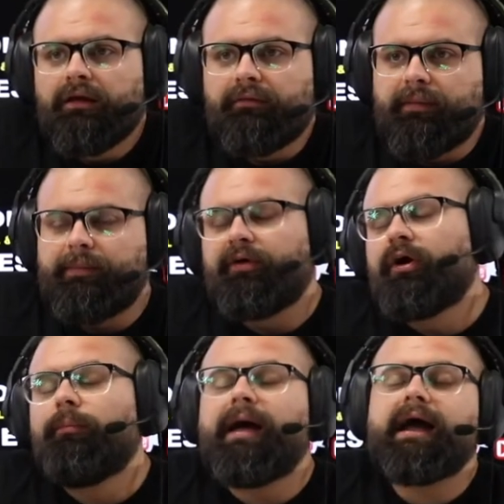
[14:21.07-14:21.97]
Maybe they'll
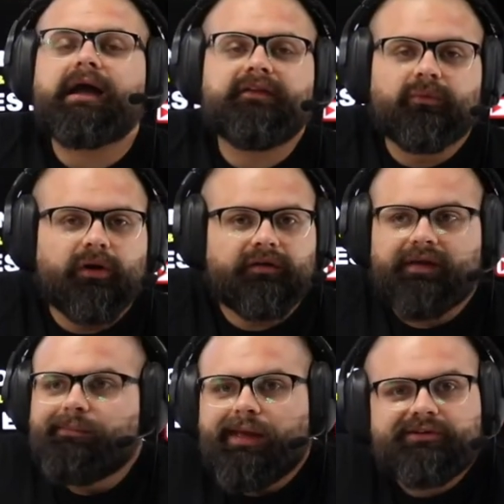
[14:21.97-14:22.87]
go back on their word.
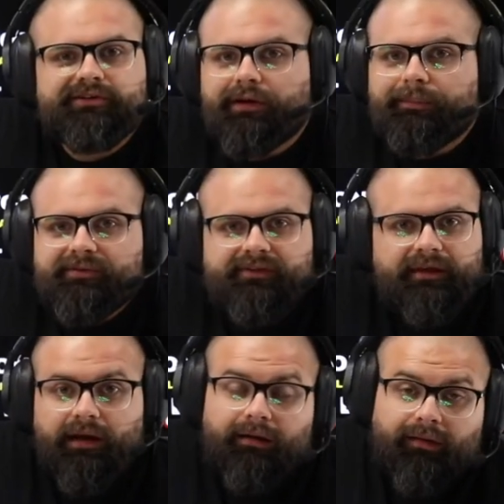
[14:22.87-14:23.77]
They make shit up as they
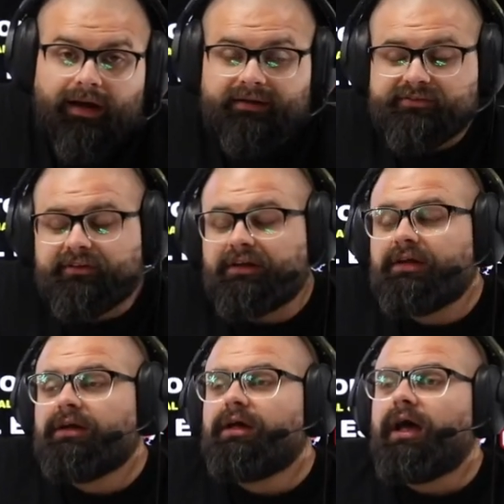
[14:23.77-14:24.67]
go, honestly.
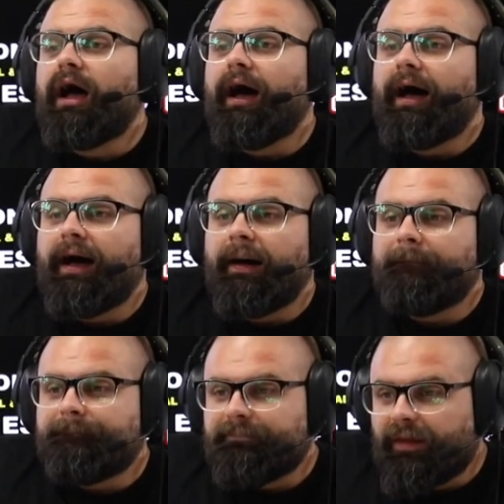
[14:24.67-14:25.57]
I
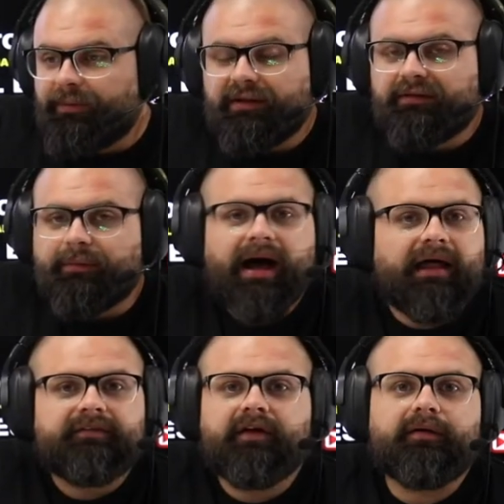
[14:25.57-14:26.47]
mean, come
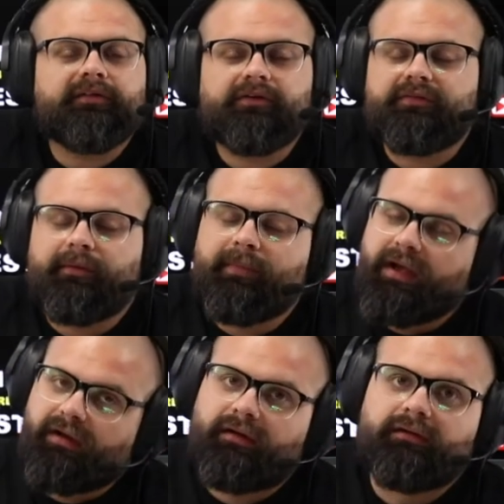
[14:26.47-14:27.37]
on. Dude, their
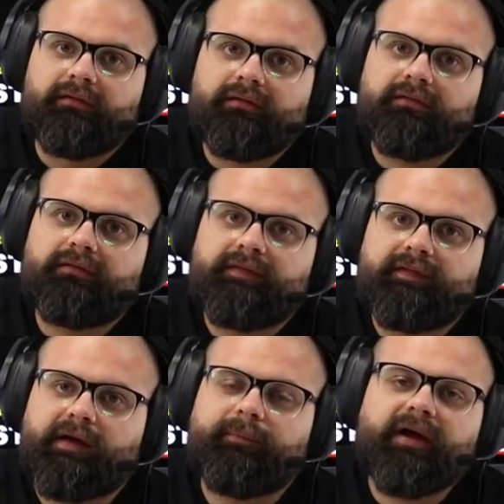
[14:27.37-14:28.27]
mayor.
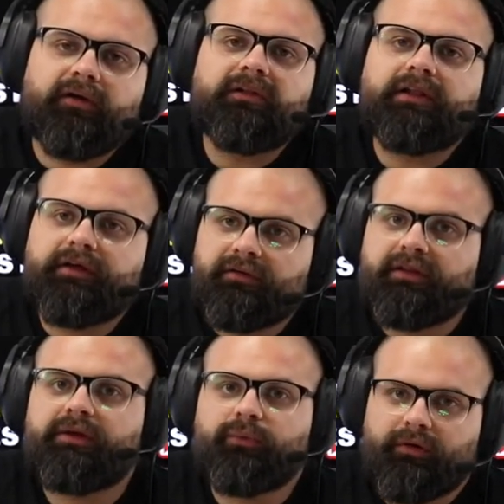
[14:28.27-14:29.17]
Their mayor
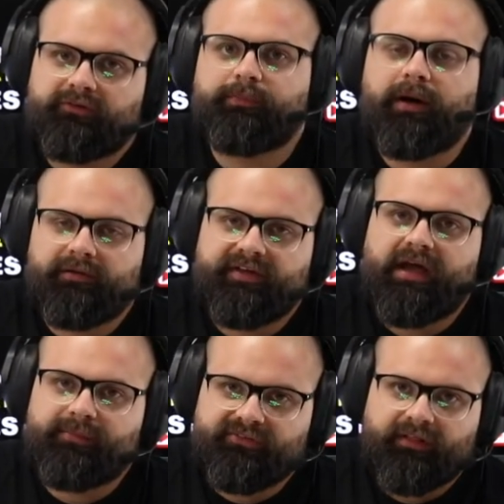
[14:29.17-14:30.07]
literally works
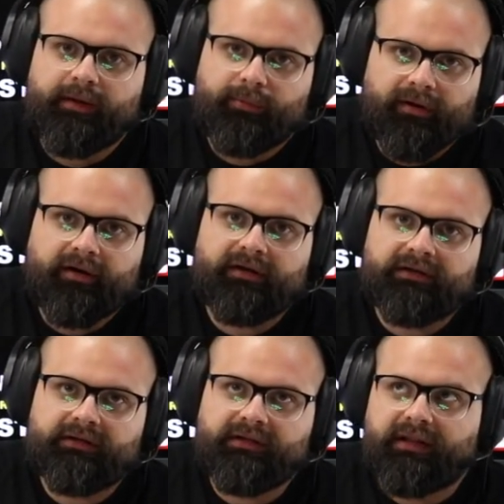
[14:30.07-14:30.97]
part-time as a
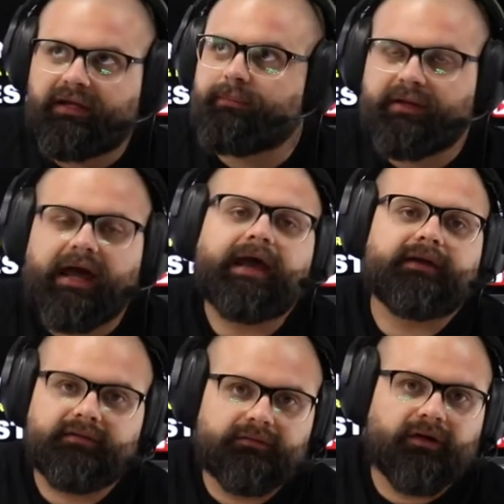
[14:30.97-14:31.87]
librarian in, like, Medina,
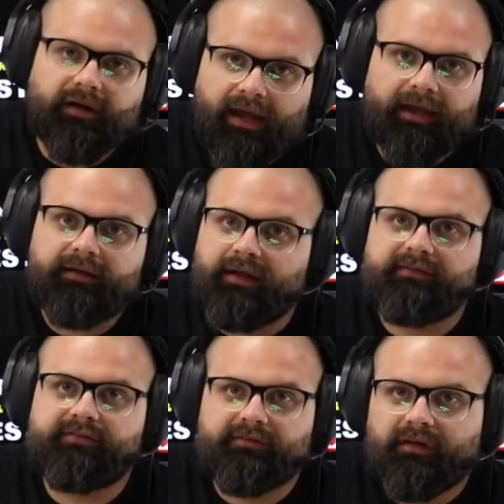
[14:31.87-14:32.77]
okay?
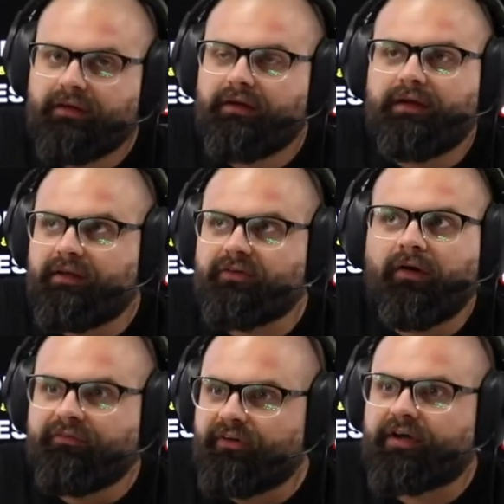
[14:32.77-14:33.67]
It's a
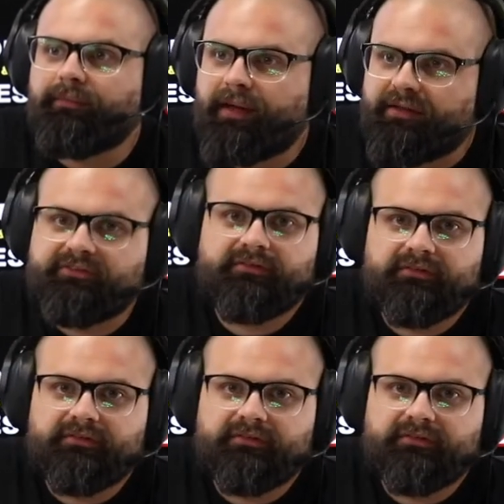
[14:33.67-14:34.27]
whole fucking mess.